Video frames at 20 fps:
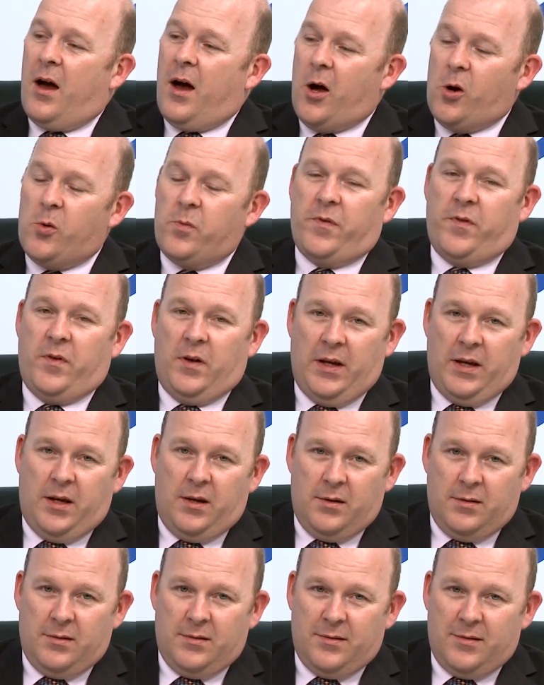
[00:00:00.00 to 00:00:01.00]
Hopefully
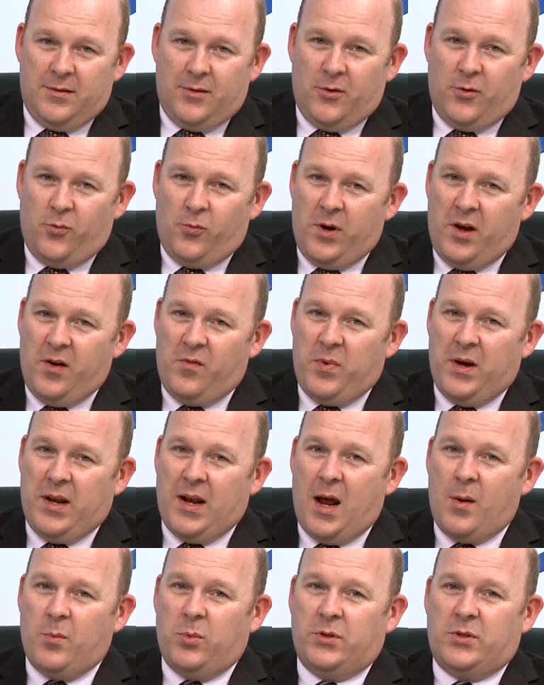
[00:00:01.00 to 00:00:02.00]
we have been
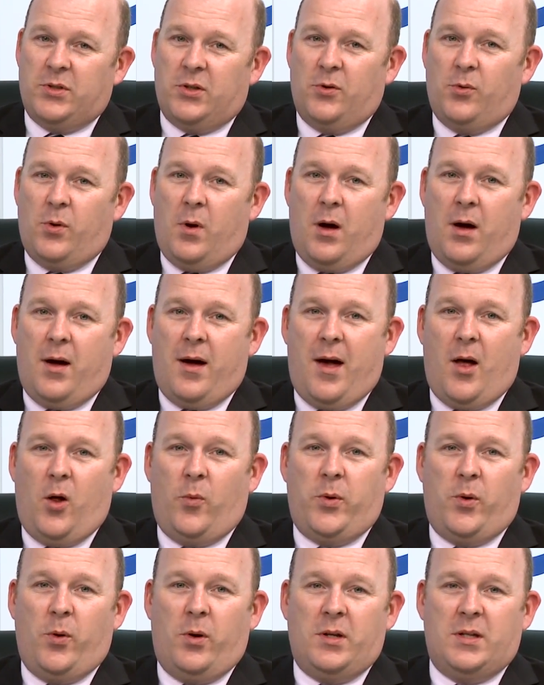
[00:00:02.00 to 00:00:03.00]
able to
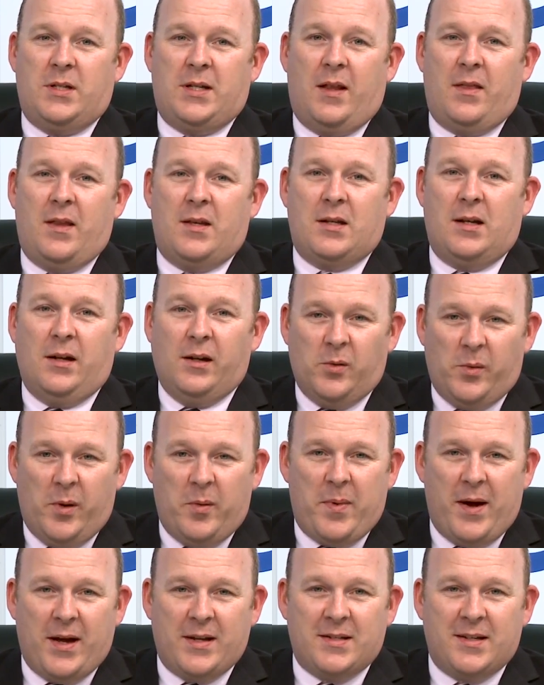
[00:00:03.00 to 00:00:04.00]
help you understand this a little
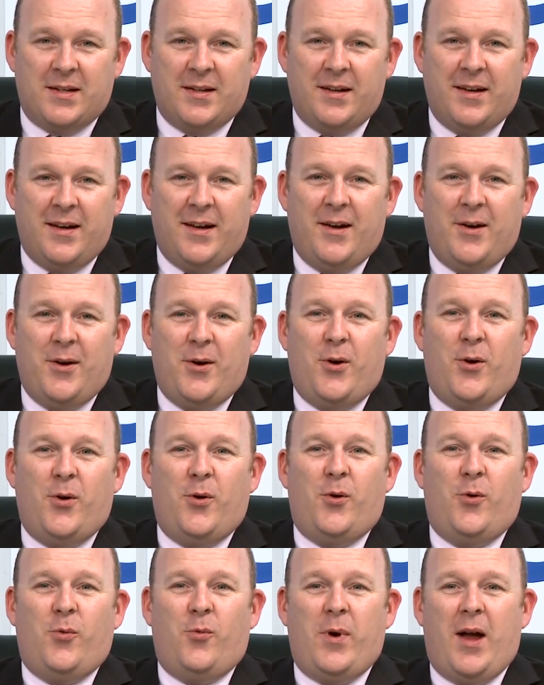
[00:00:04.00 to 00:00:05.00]
bit better.
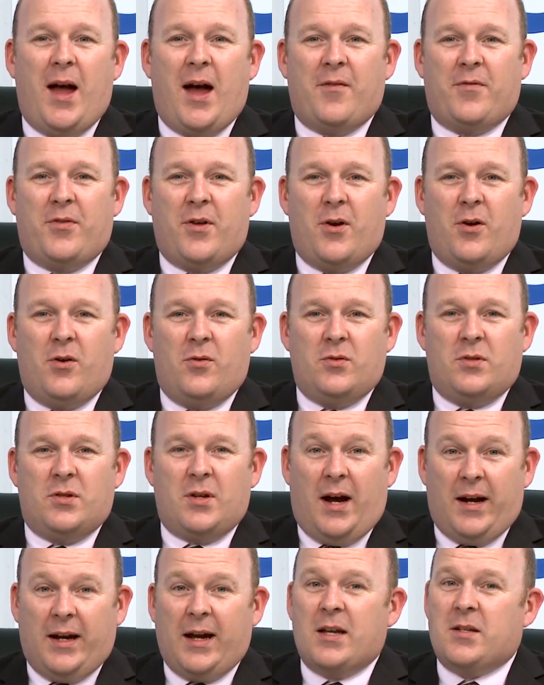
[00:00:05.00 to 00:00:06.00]
We have those,
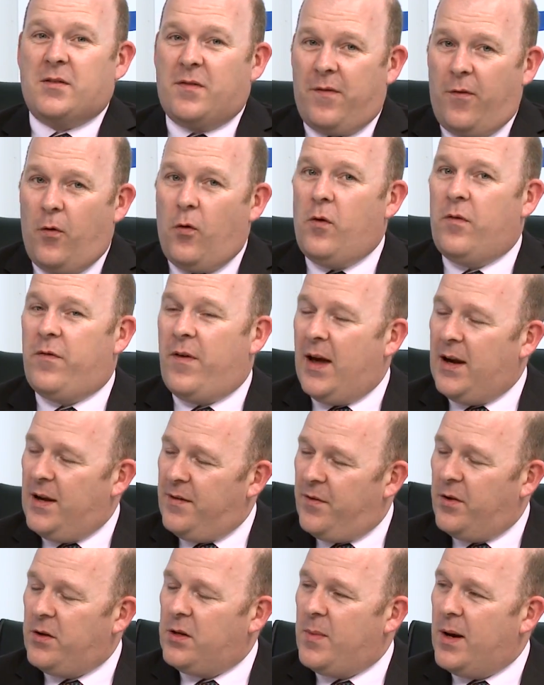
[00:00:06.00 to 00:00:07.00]
I guess, four fairly
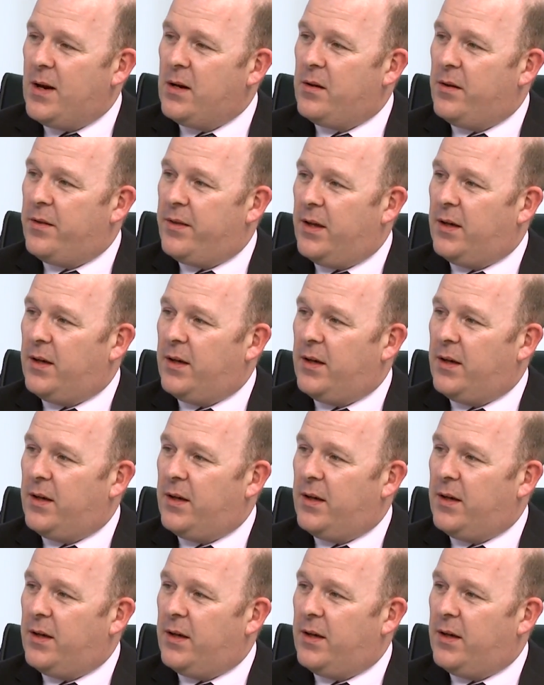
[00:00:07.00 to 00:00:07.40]
fundamental